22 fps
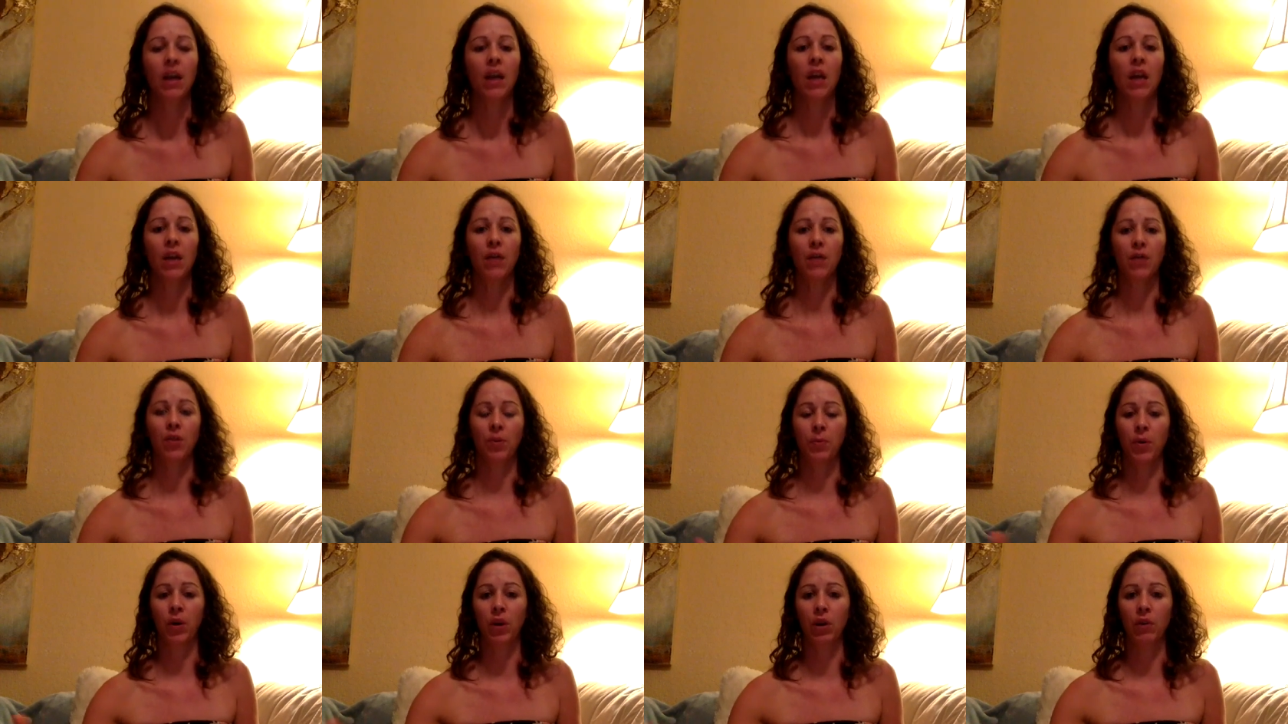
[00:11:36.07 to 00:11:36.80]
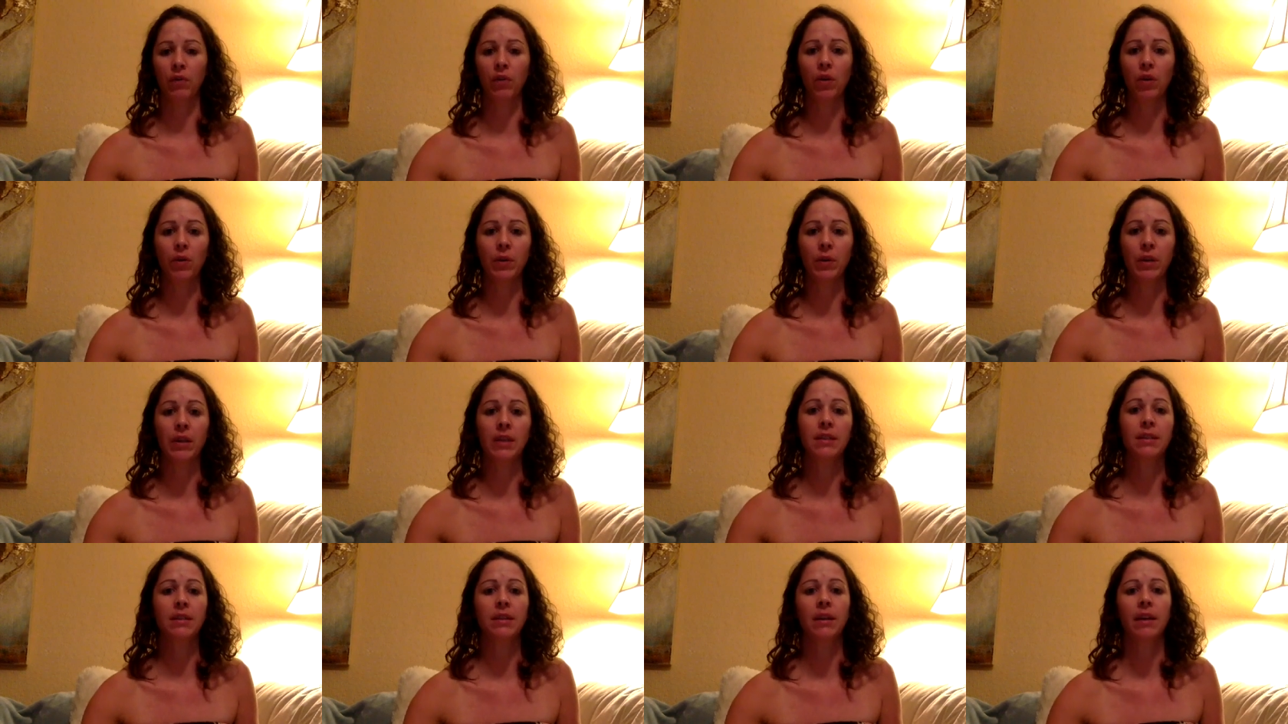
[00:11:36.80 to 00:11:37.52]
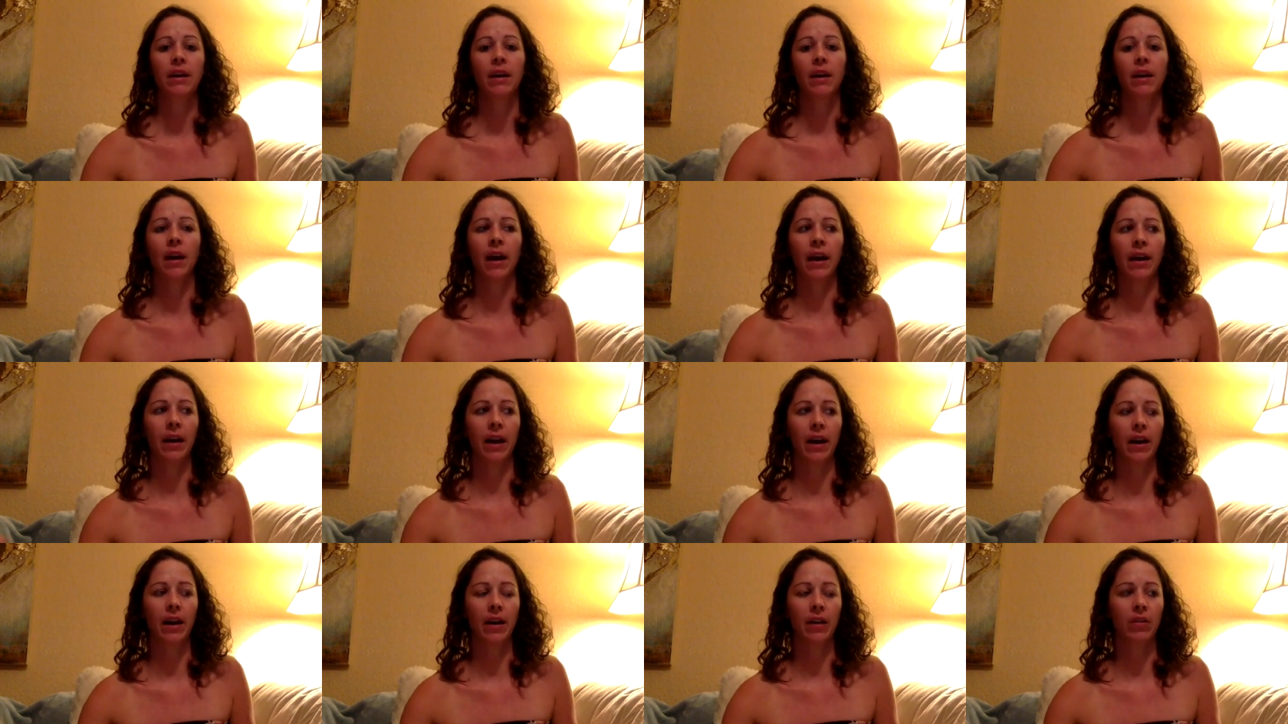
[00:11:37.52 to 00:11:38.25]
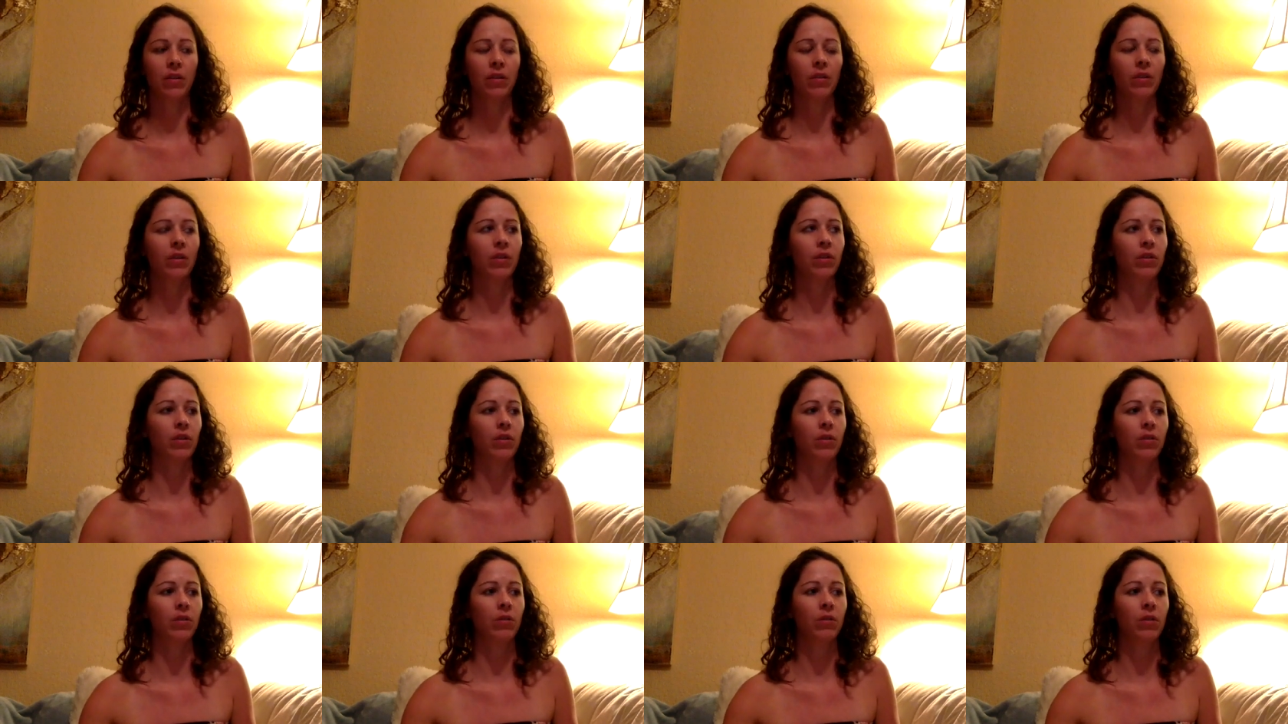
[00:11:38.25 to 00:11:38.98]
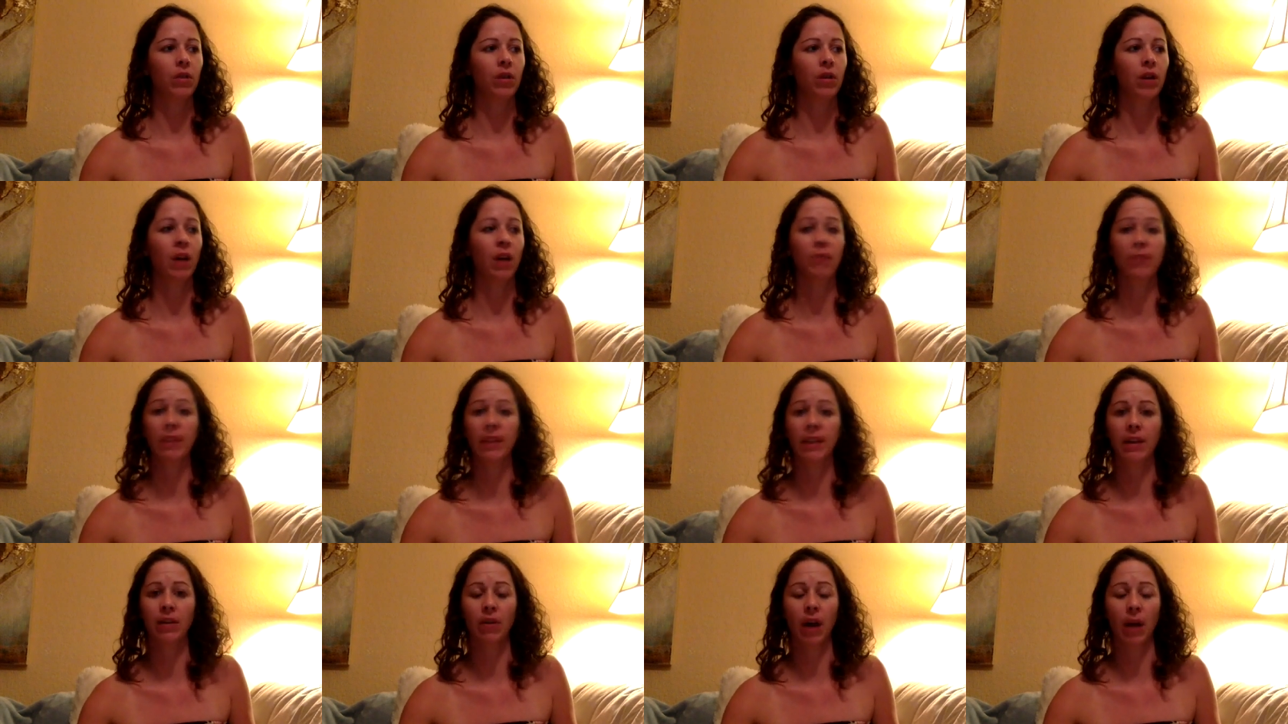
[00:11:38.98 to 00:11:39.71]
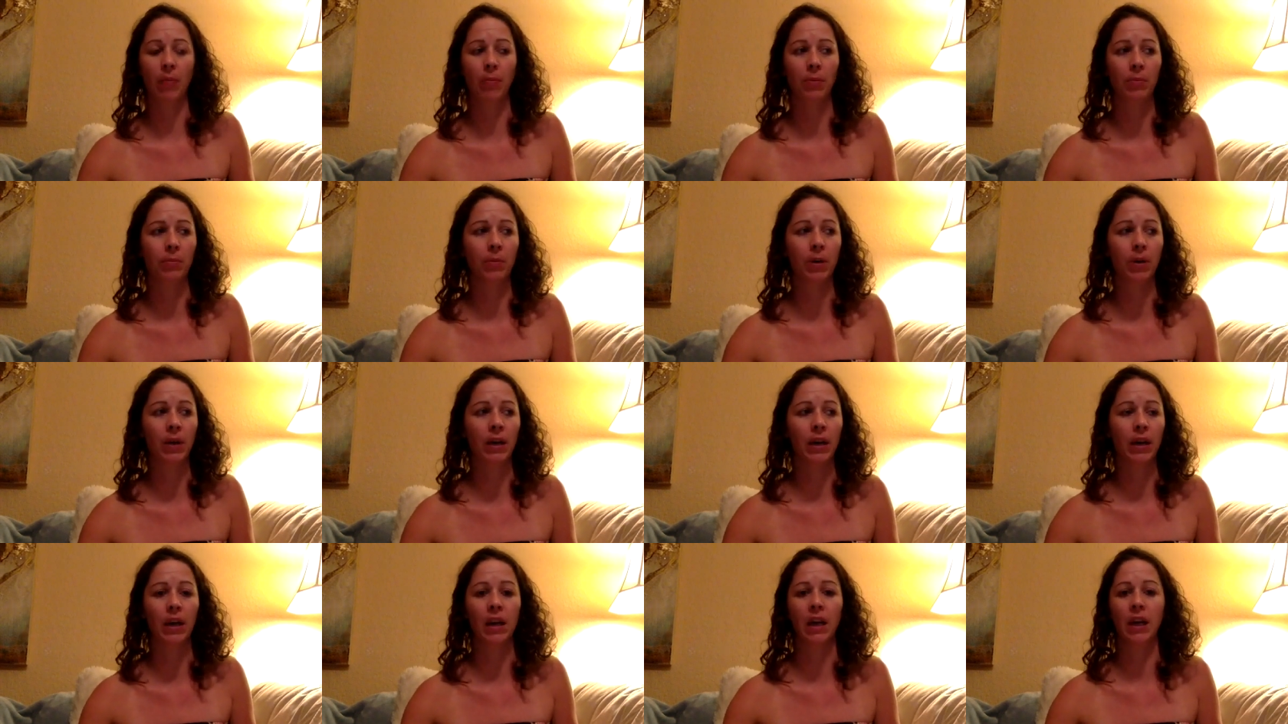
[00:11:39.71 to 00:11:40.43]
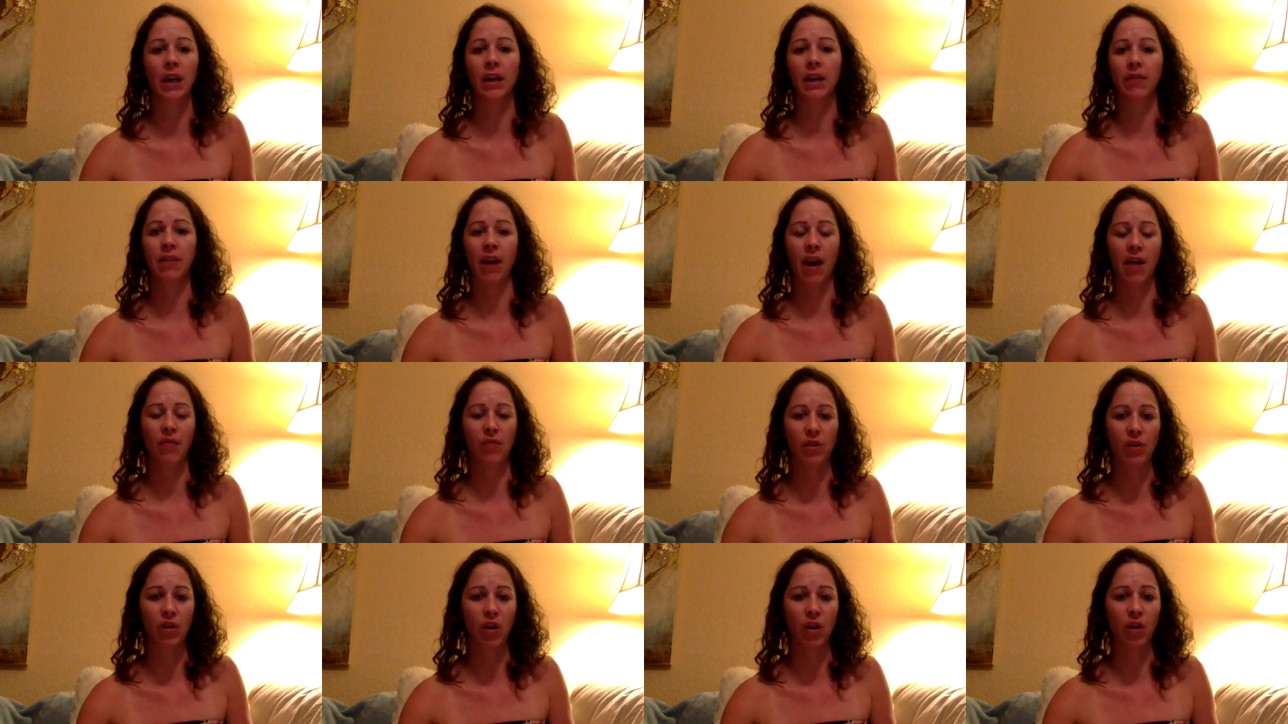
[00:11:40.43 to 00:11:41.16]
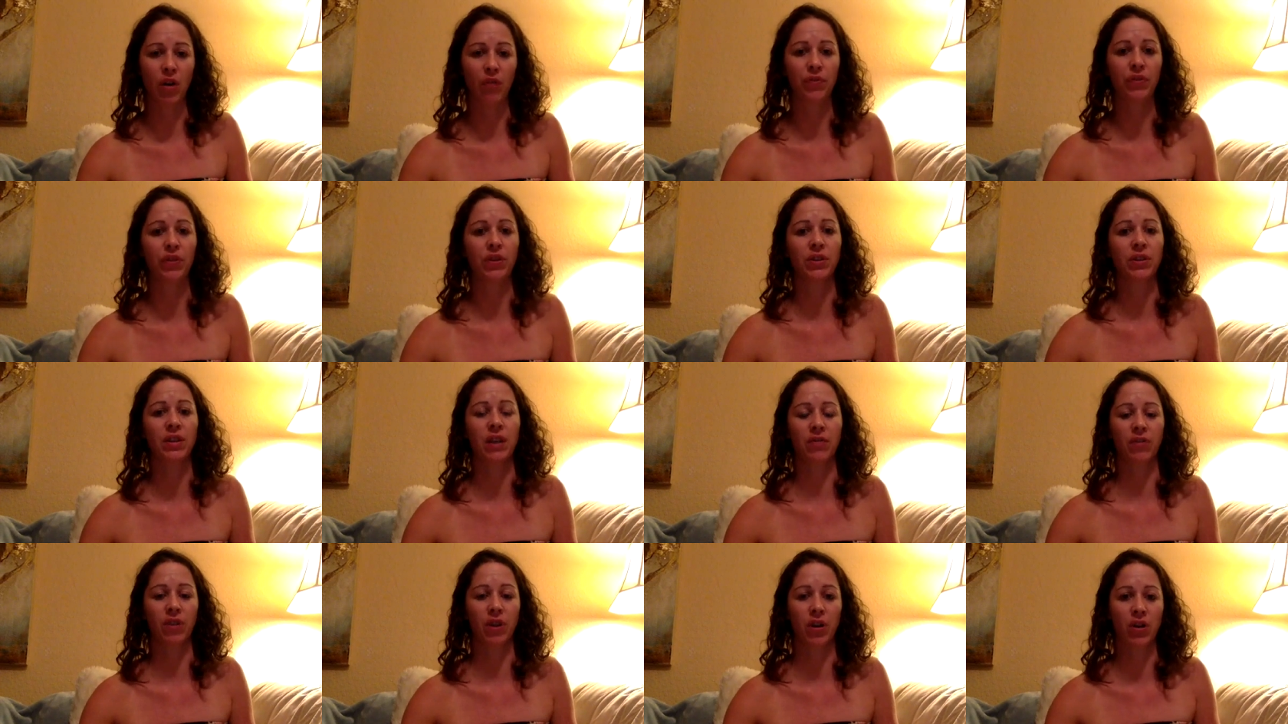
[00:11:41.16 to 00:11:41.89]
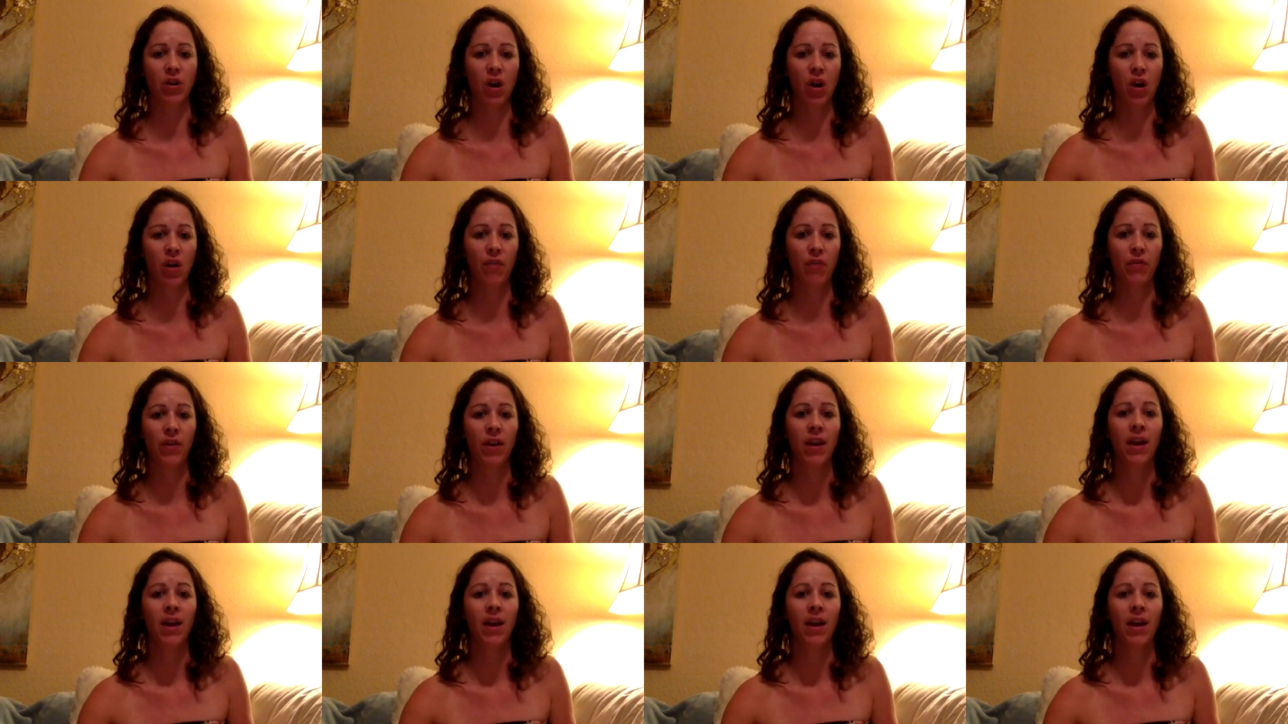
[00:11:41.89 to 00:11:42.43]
If your point of view is, I gotta, I'm really crap at money, I never have enough, there's never enough,